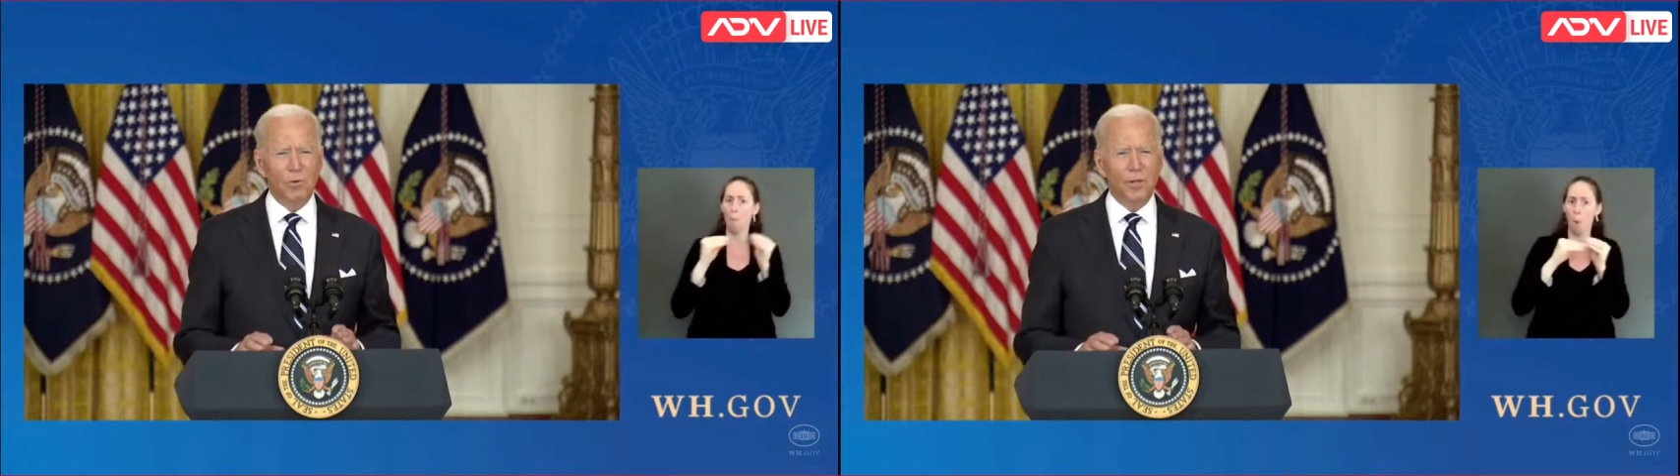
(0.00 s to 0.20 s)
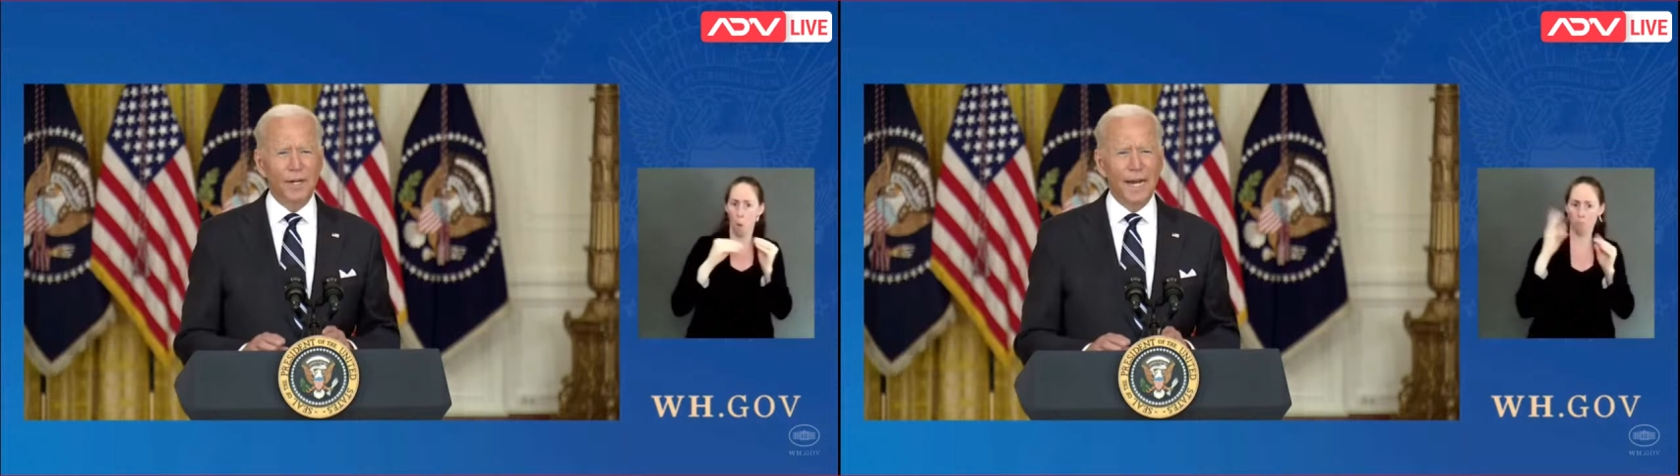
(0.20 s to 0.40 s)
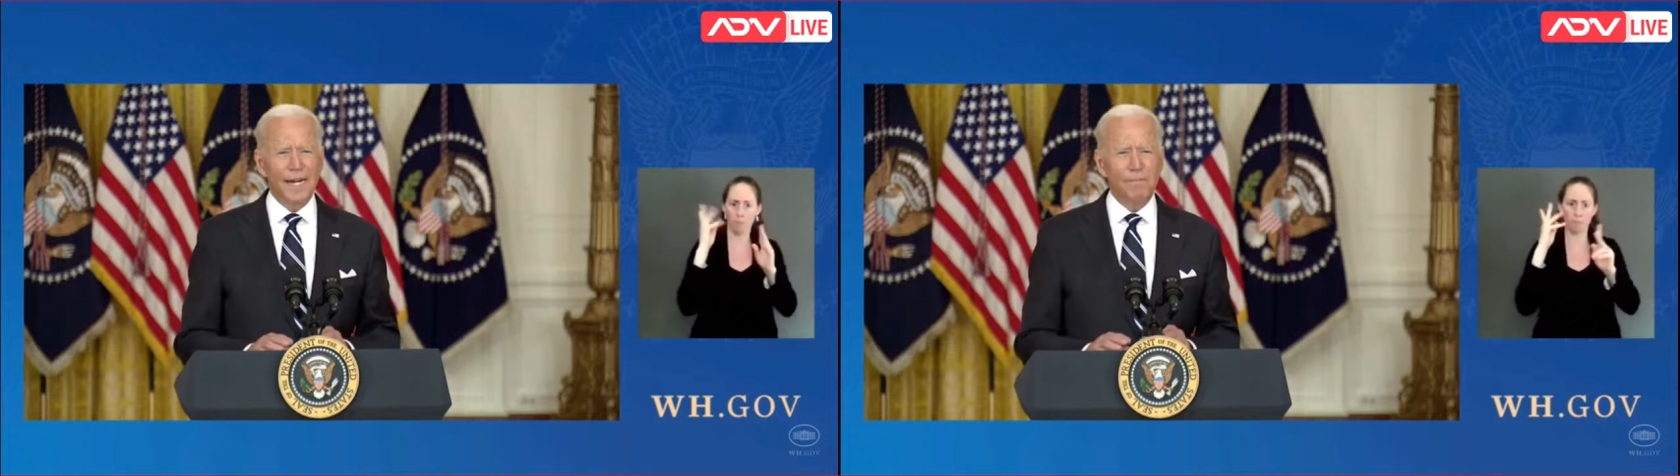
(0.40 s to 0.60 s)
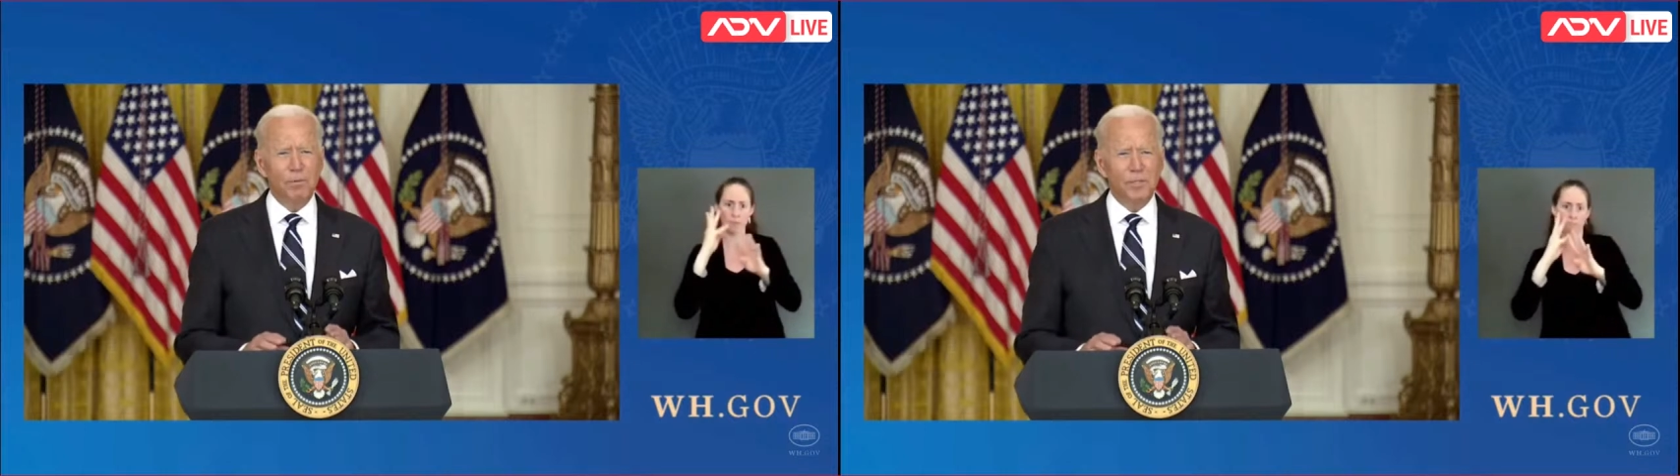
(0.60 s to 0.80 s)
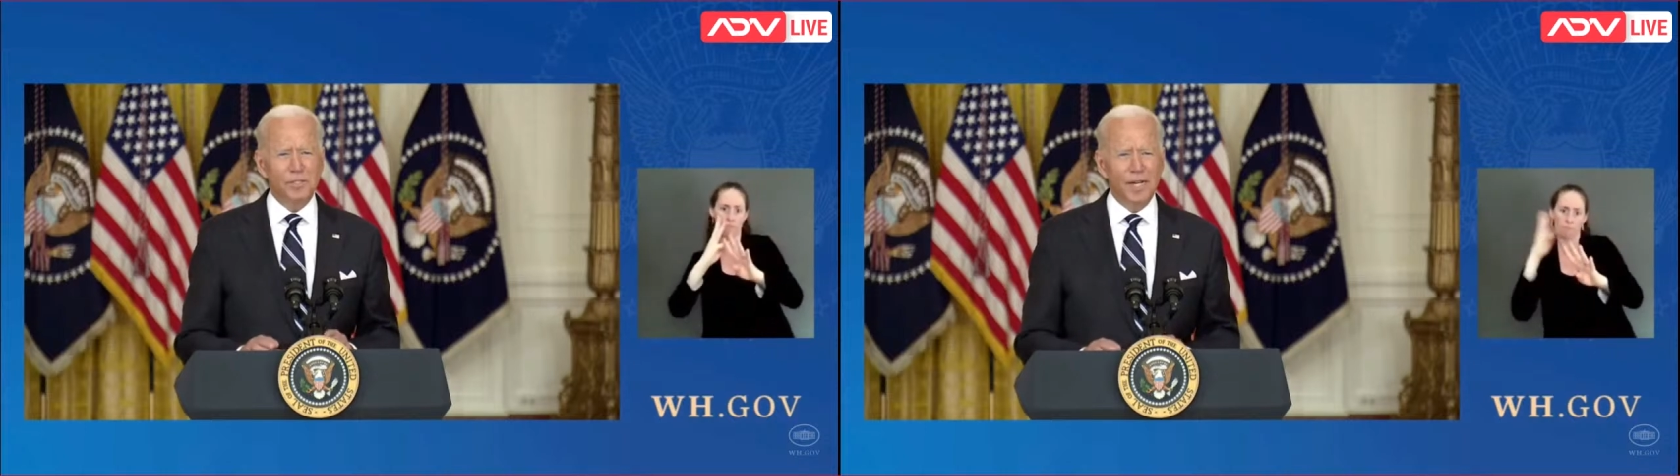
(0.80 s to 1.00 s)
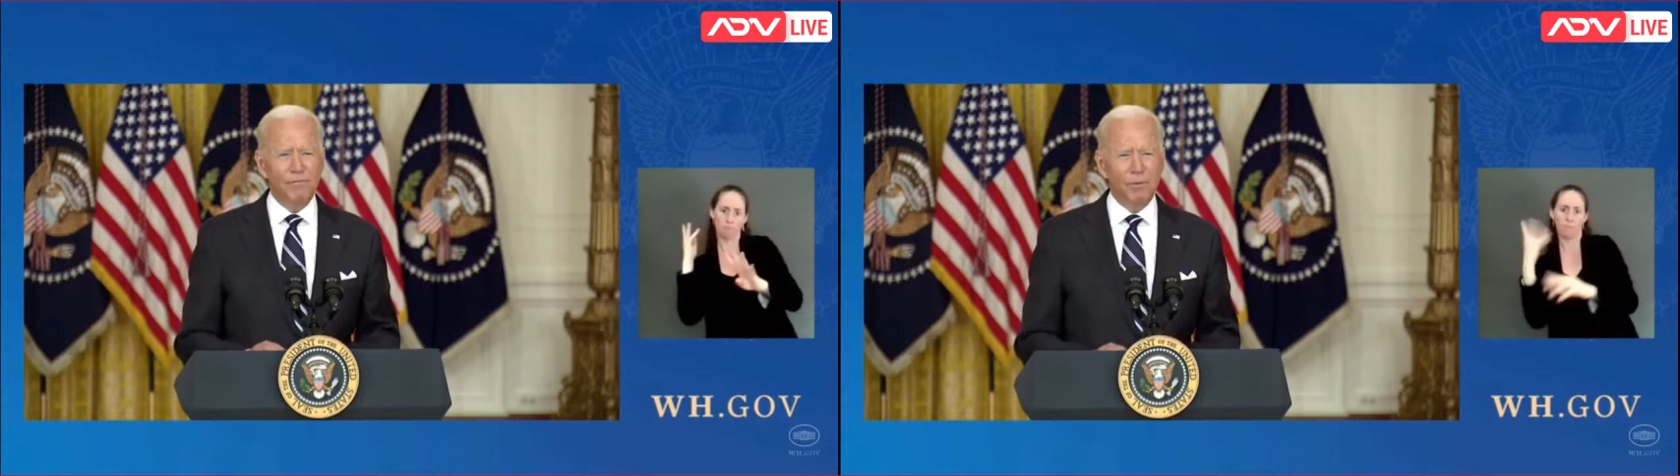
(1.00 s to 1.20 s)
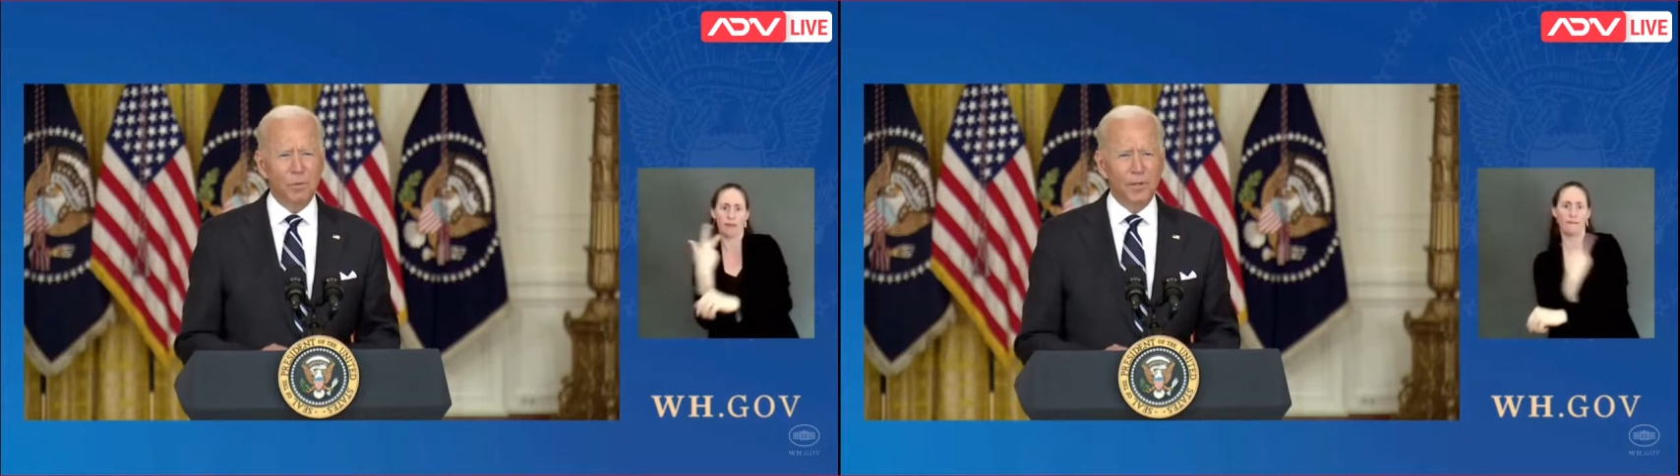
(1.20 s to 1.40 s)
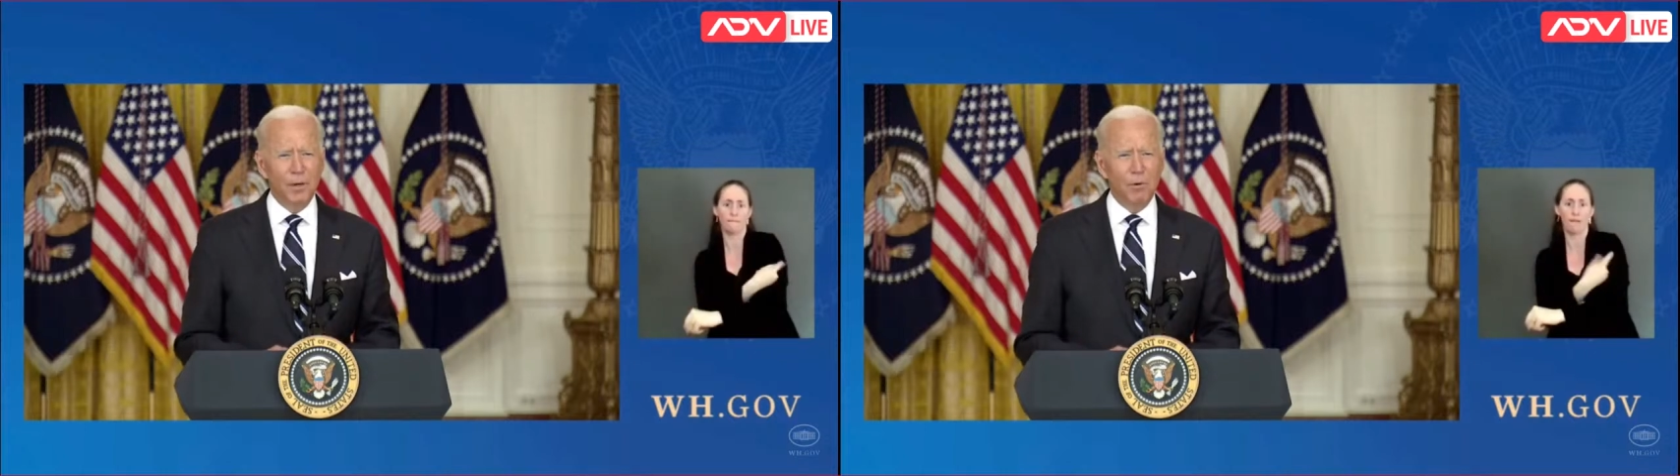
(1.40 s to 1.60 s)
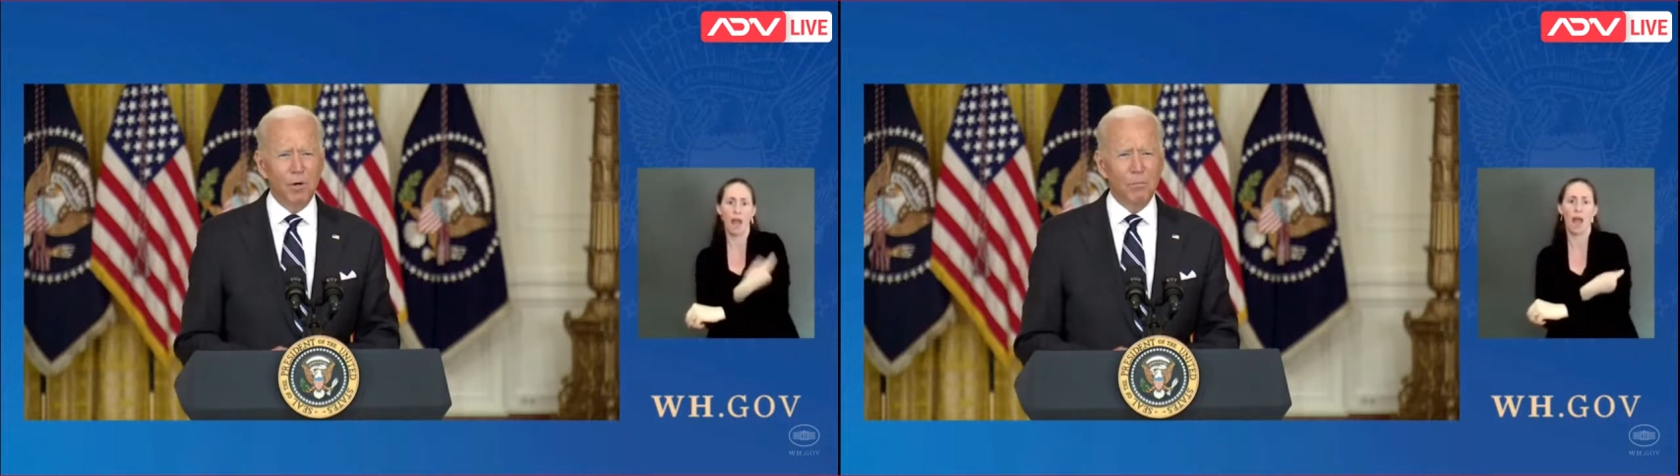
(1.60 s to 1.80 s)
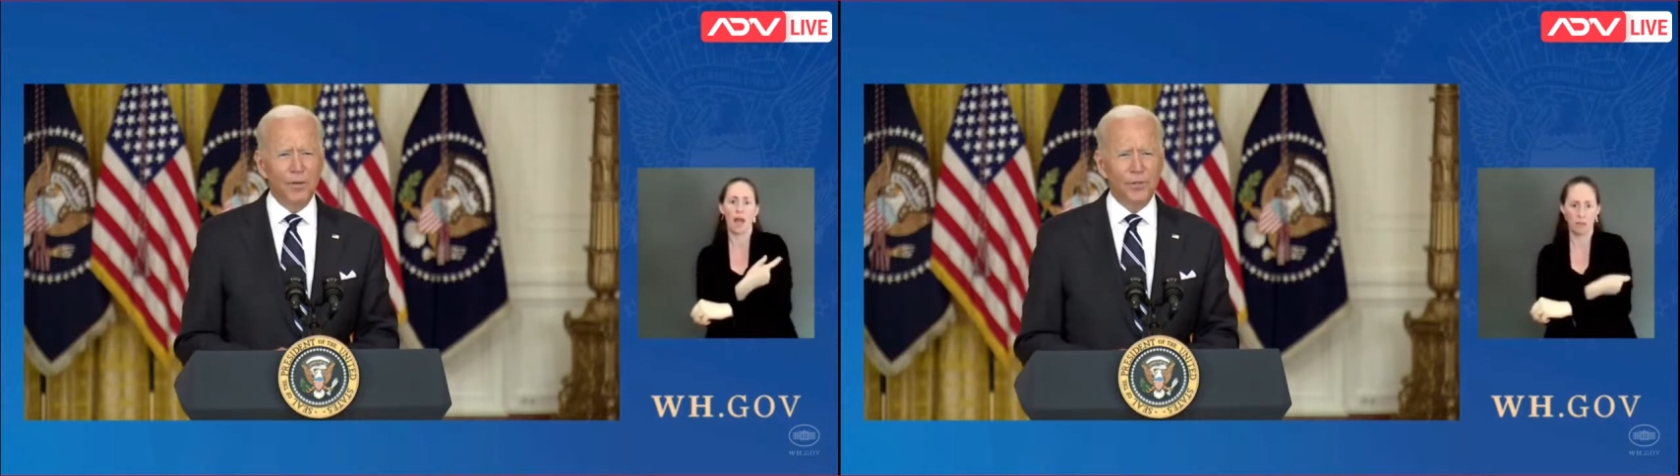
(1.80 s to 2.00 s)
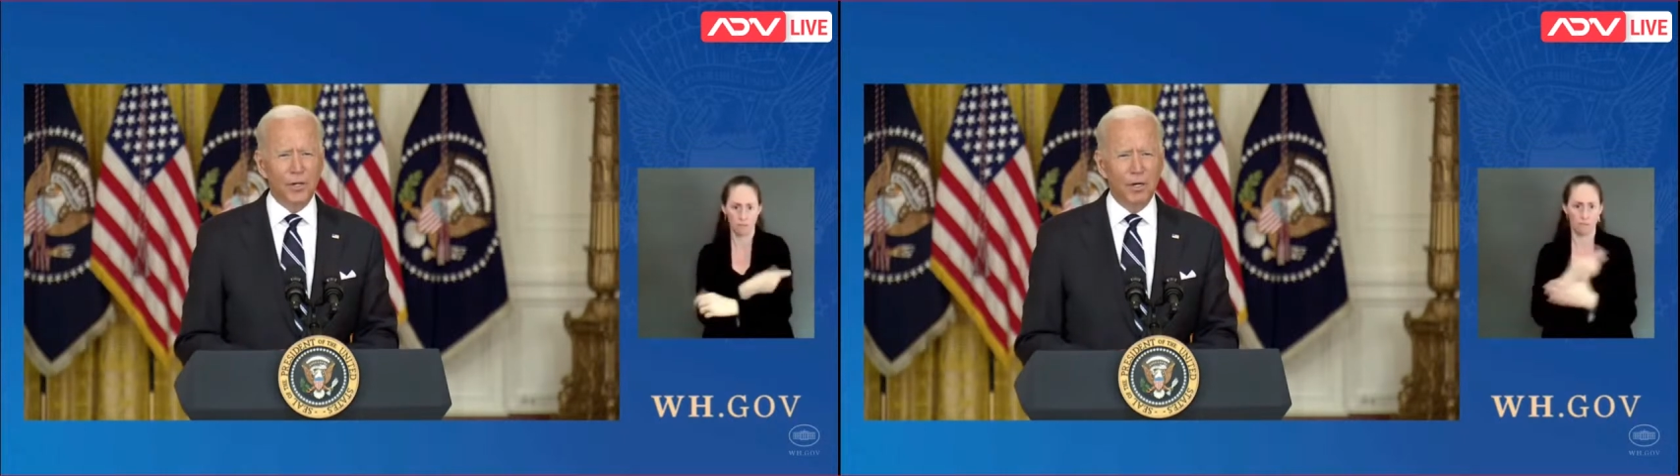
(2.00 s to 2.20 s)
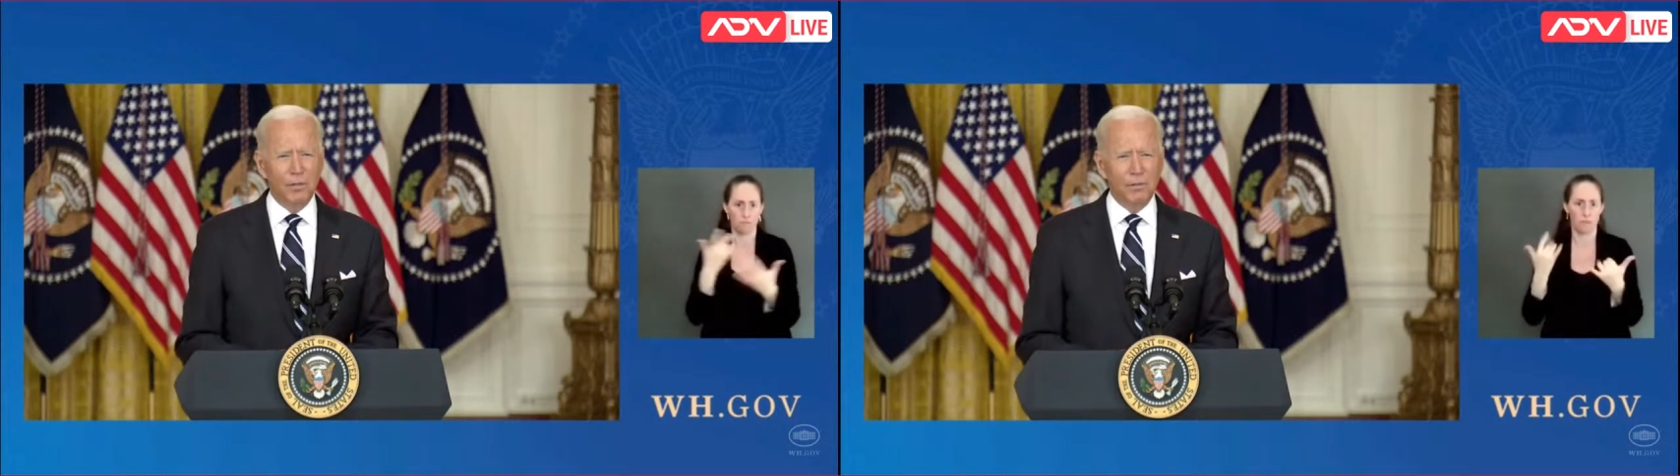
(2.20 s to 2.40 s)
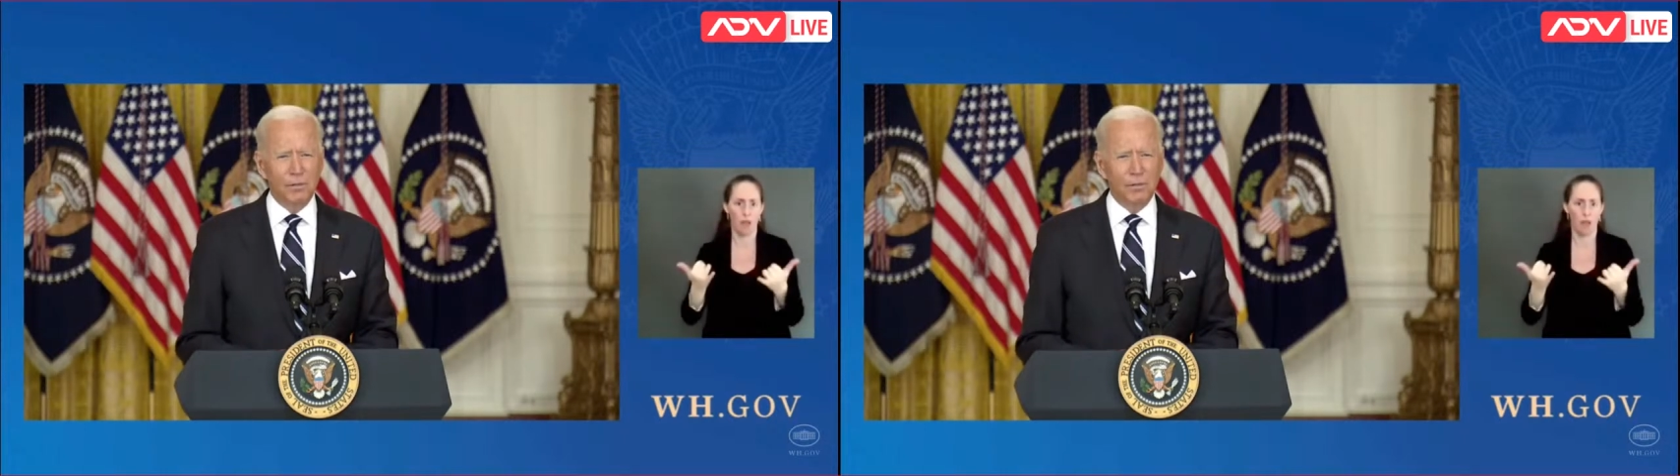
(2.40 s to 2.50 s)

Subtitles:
more than 80% from where they were a month ago.